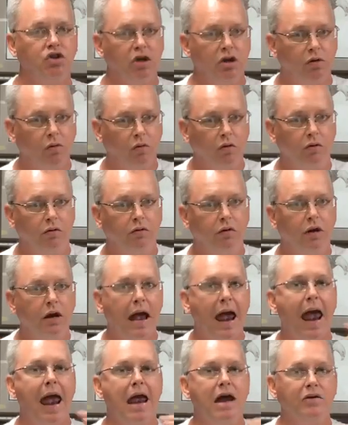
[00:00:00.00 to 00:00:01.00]
General
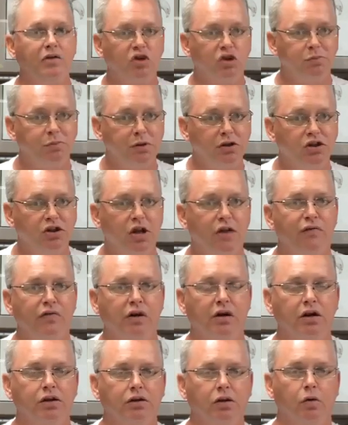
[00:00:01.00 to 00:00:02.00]
and
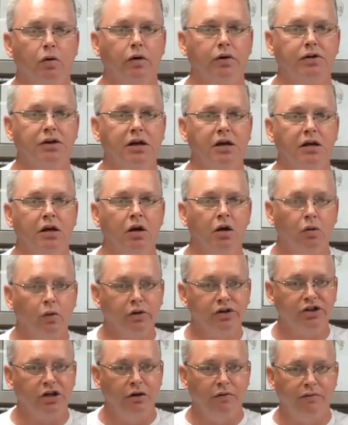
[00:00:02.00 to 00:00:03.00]
specific authority
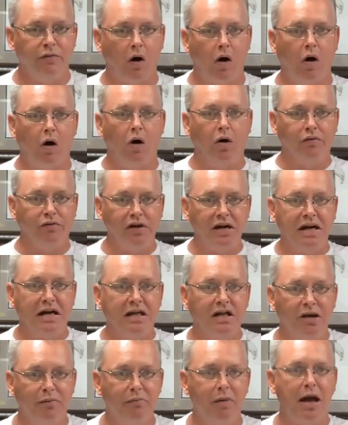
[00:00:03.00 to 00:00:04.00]
was involved
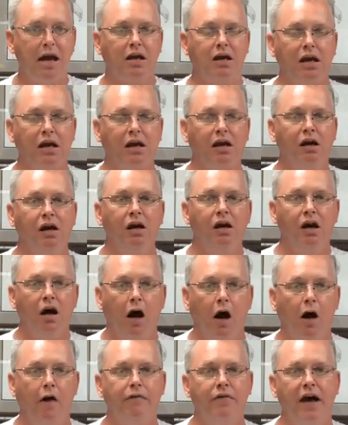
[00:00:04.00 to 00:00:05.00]
in the making
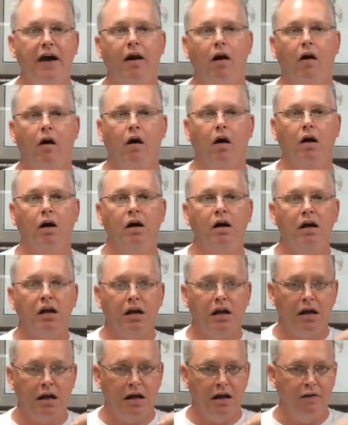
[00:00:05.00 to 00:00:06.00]
of that ark,
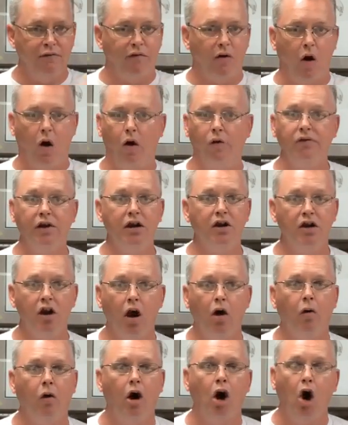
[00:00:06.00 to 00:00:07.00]
involved
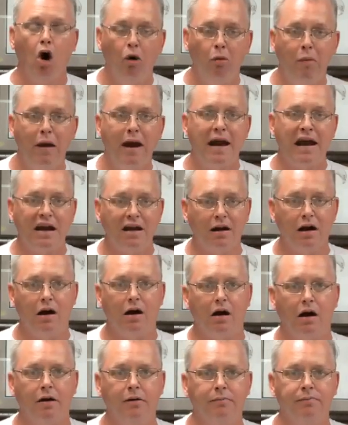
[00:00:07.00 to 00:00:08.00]
in Noah obeying
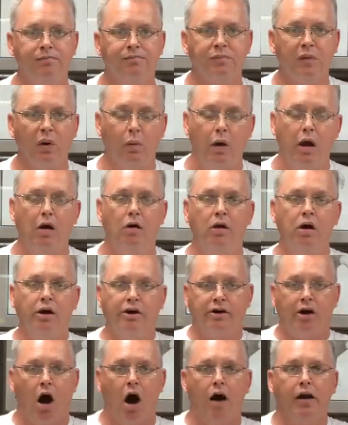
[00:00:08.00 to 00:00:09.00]
God.
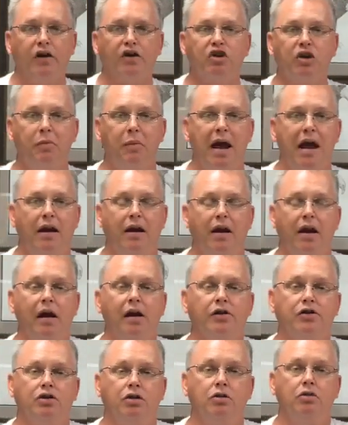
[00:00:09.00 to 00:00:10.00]
Well, God has commanded
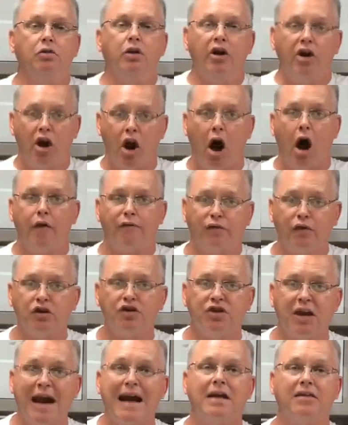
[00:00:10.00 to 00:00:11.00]
us to not
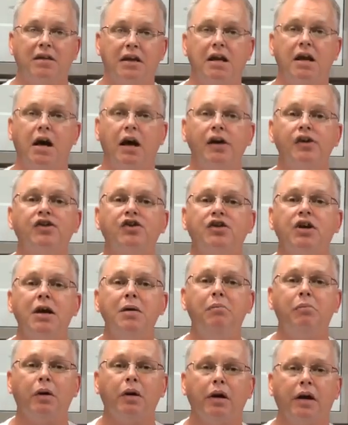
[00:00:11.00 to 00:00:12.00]
forsake the
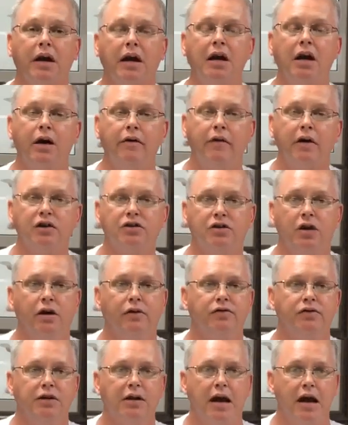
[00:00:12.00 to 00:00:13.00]
assembling of
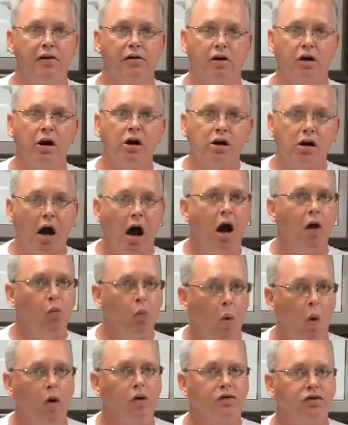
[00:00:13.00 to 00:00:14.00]
ourselves together.
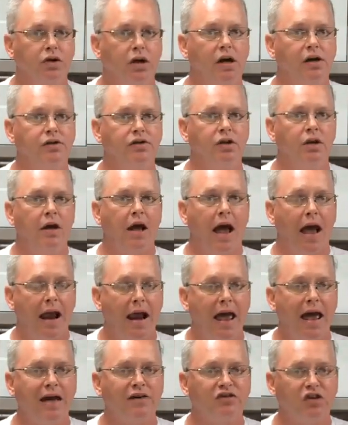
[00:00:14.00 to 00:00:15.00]
God wants us
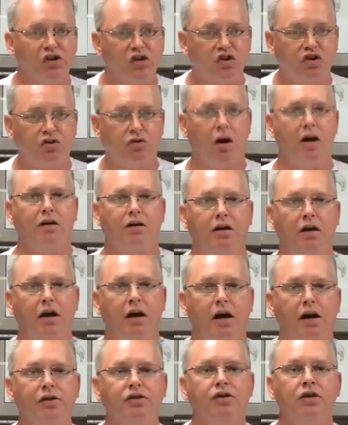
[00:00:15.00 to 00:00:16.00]
and has
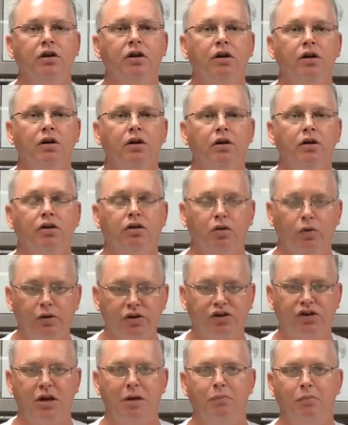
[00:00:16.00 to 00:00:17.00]
instructed us
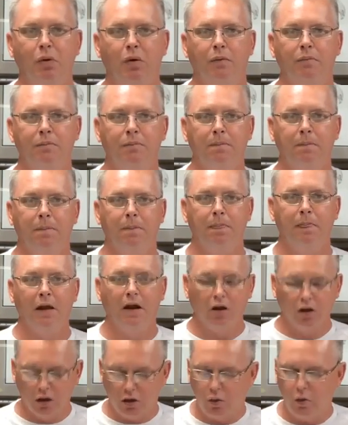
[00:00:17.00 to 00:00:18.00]
to assemble.
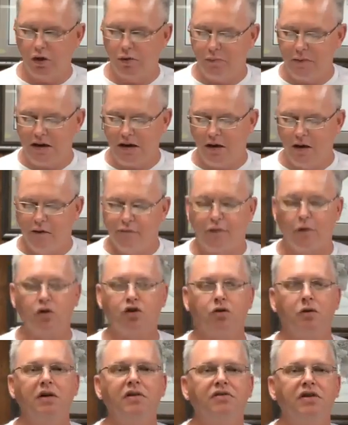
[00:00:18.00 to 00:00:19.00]
Look with me,
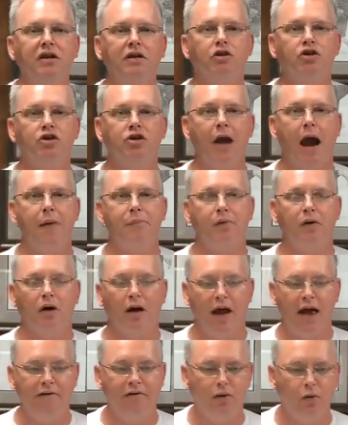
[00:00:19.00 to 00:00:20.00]
1 Corinthians
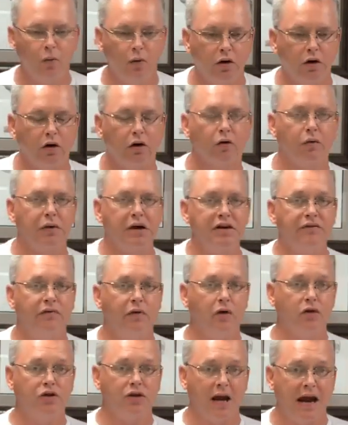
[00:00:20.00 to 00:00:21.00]
chapter 11, we're going to
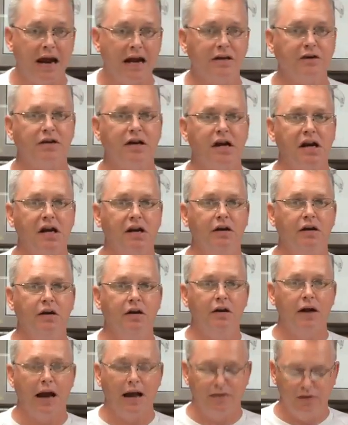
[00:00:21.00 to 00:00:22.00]
read verse 18
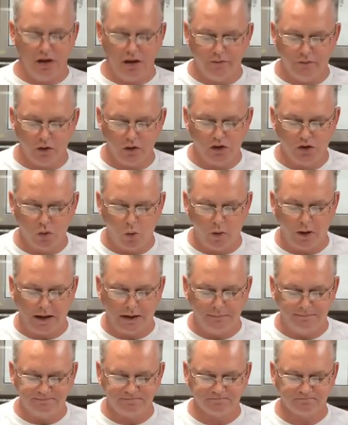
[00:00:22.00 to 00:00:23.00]
and then verse
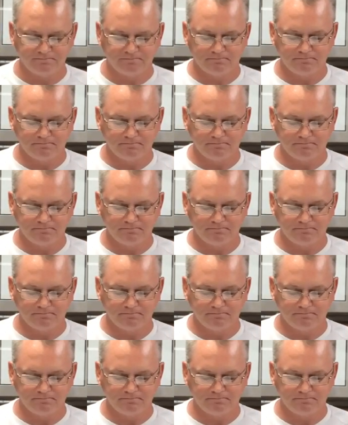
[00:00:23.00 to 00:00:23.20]
20.